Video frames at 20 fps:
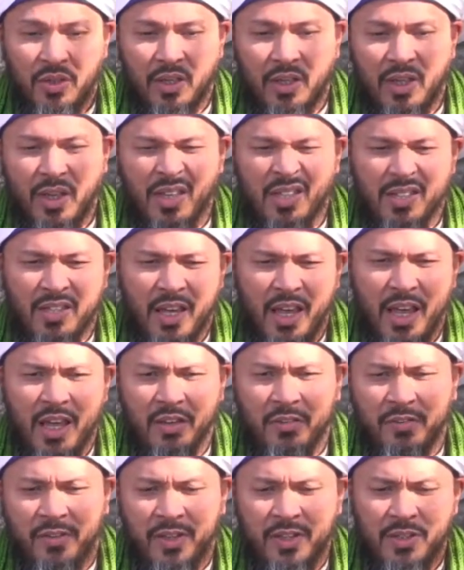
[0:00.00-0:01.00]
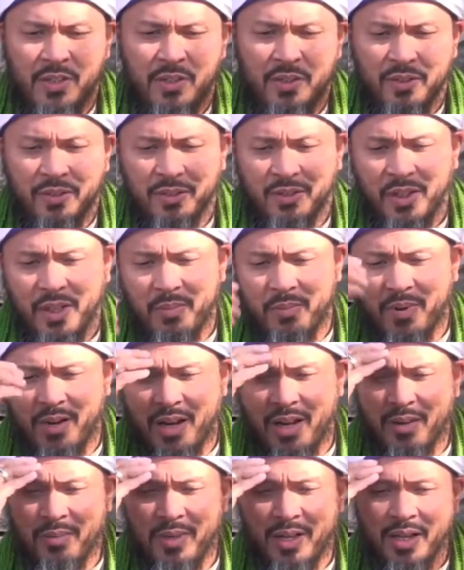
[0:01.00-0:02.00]
he's saying first to
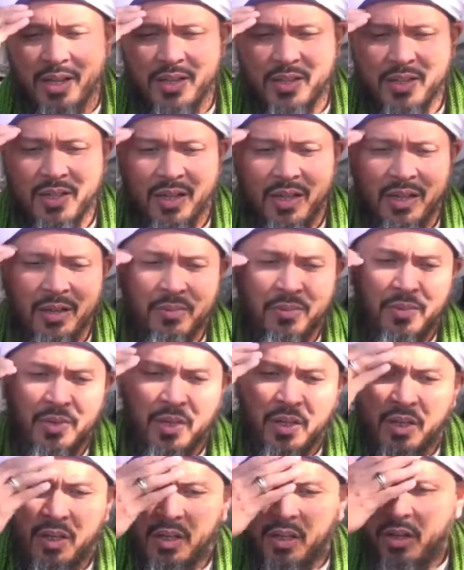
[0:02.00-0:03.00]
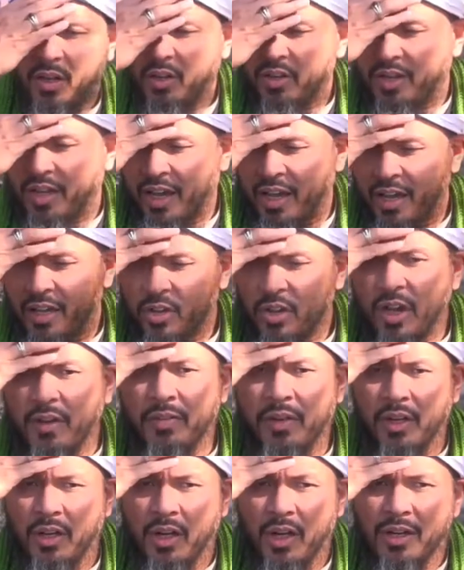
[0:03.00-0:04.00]
Ibrahim alayhi salam, okay, you have
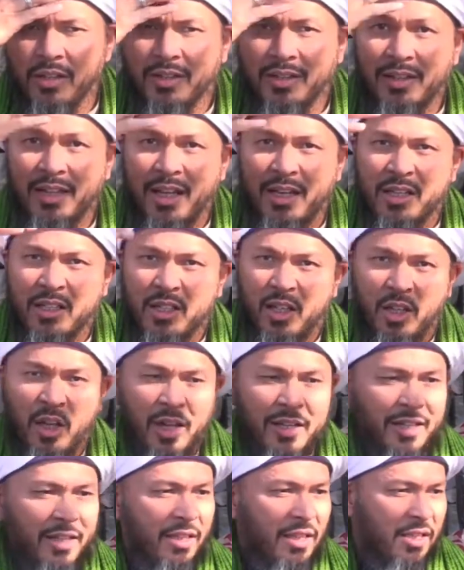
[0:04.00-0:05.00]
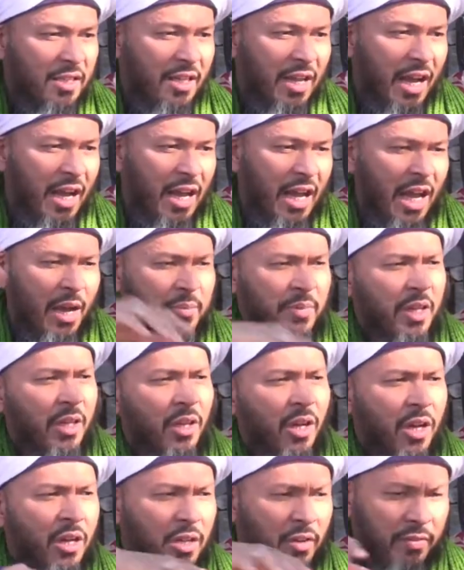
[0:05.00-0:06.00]
a Lord that is a Lord in the sky. I'm the
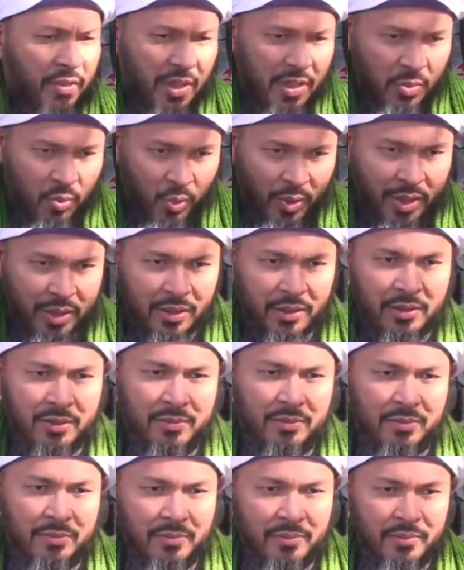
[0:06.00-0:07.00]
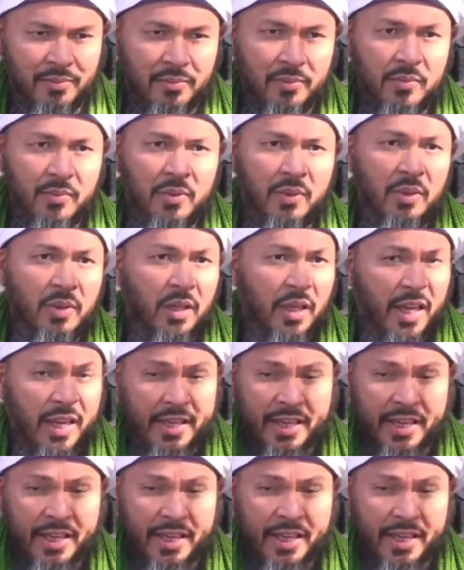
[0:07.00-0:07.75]
Lord of this world. He